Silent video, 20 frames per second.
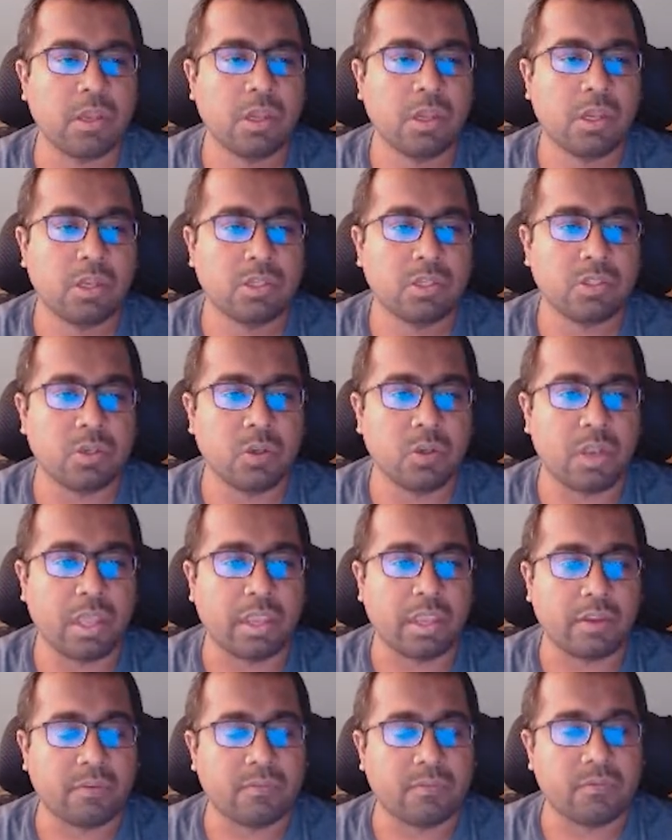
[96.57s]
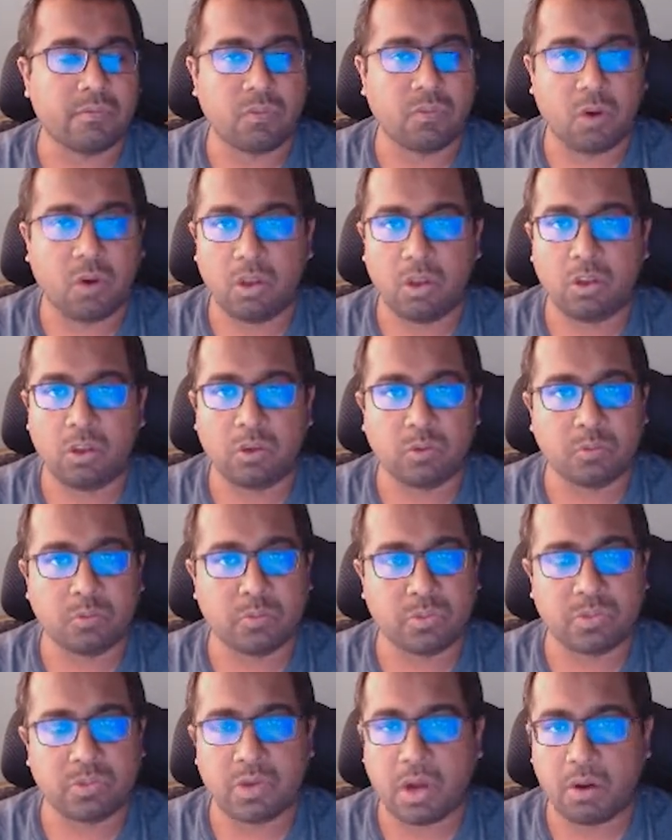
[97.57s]
so like
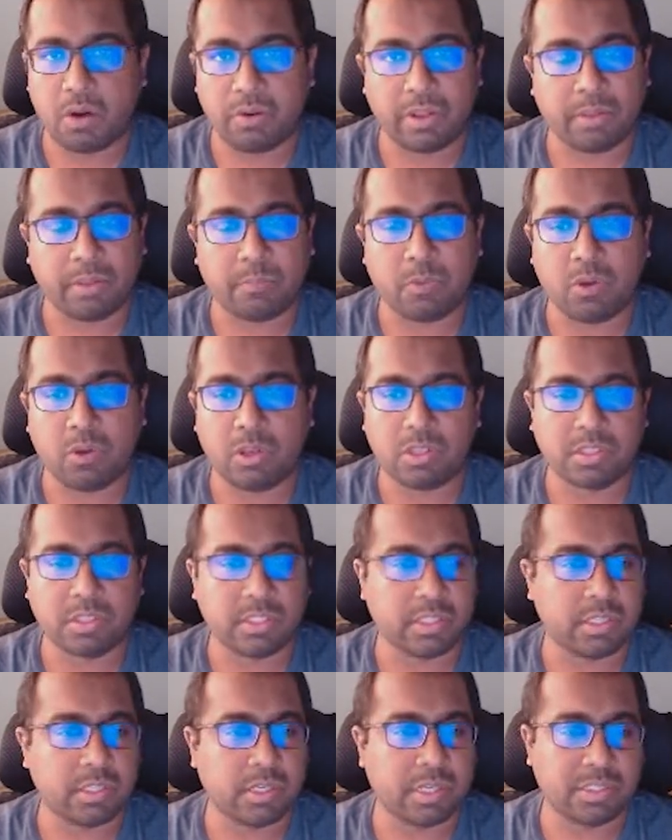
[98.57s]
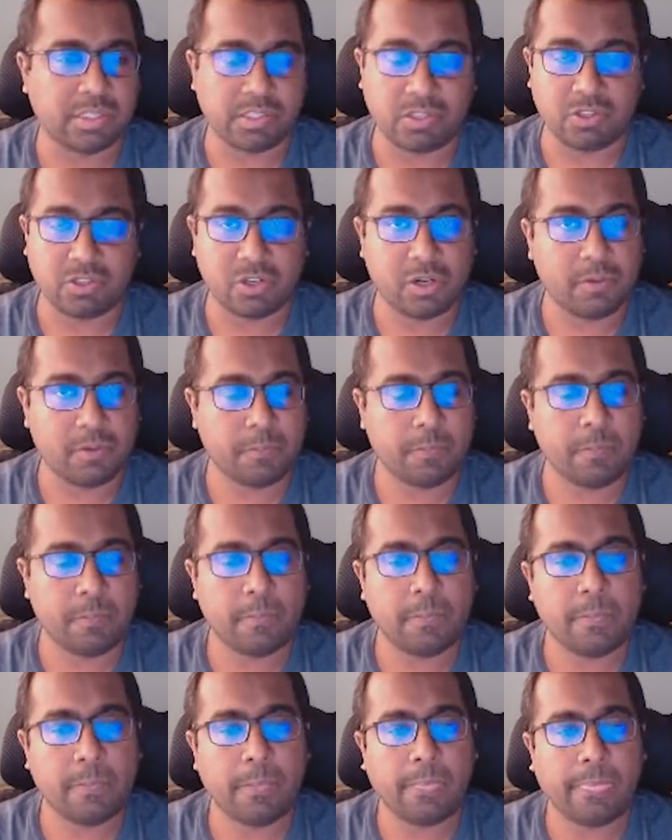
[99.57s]
volumes, routing policy, etc.
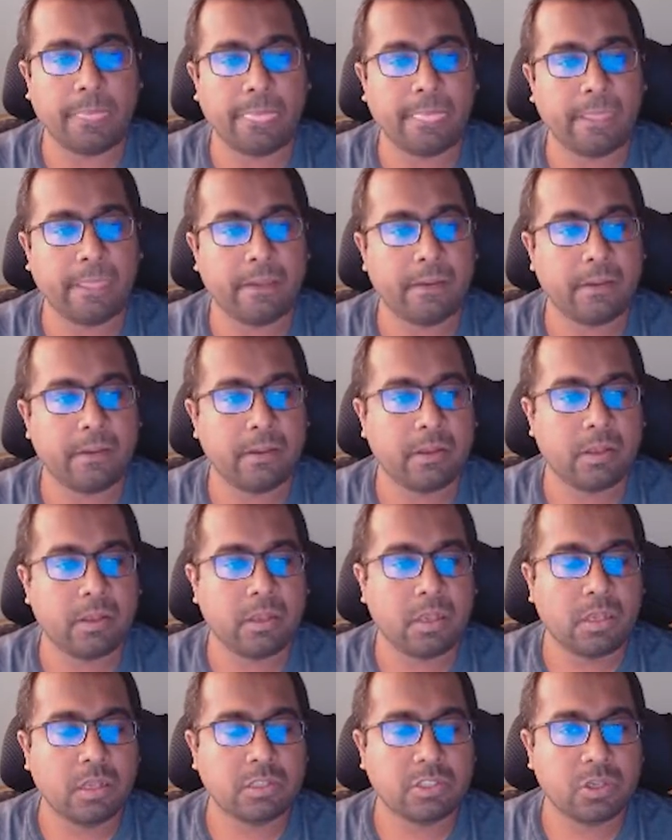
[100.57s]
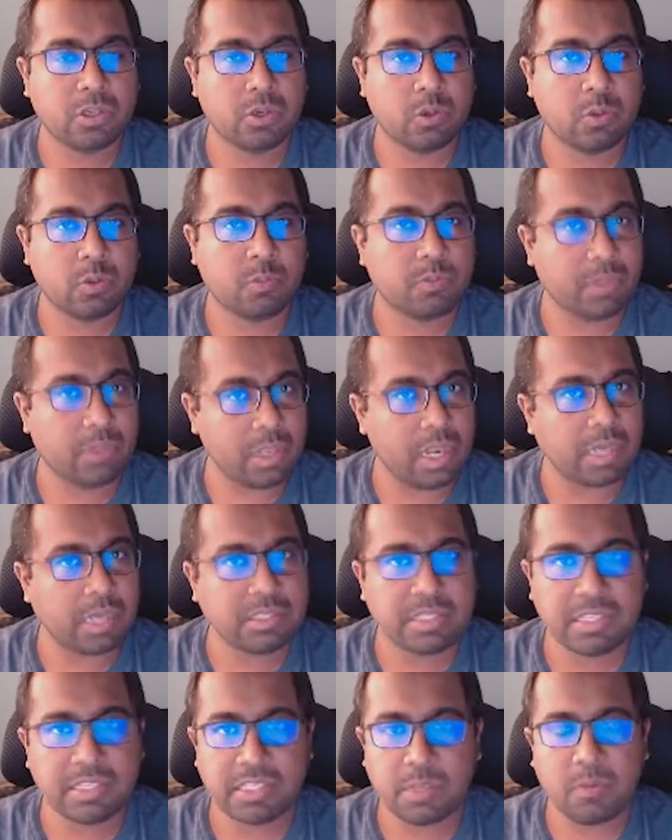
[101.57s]
So let's
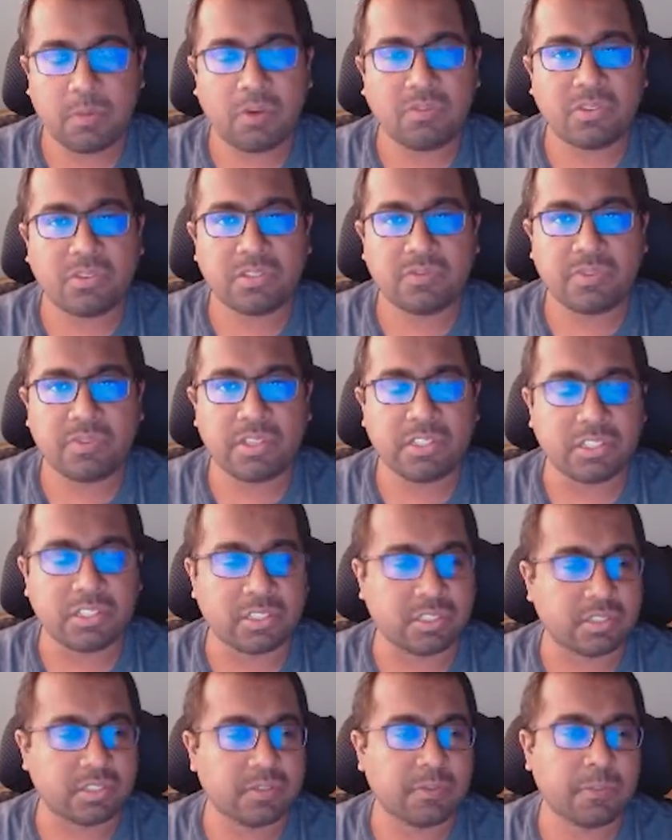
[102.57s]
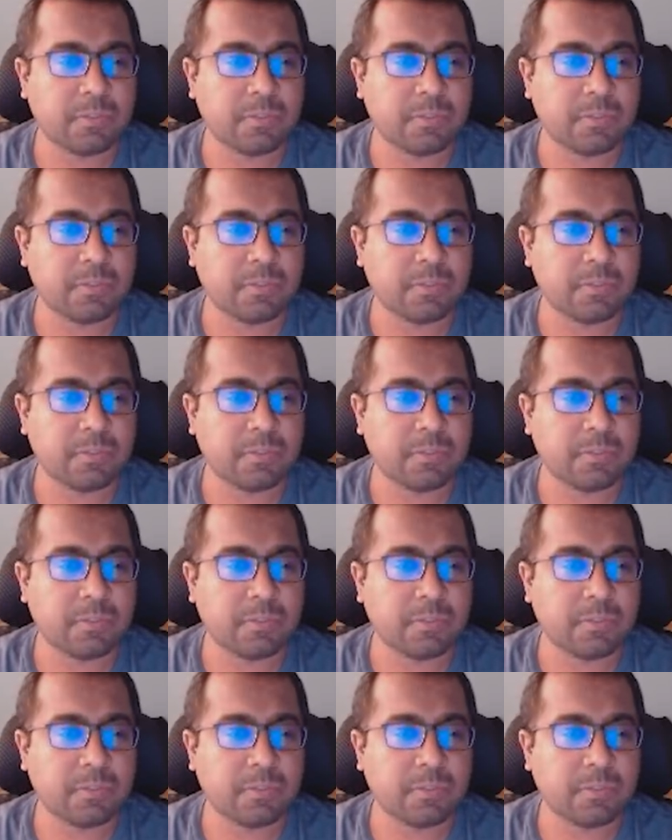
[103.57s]
see some of its features.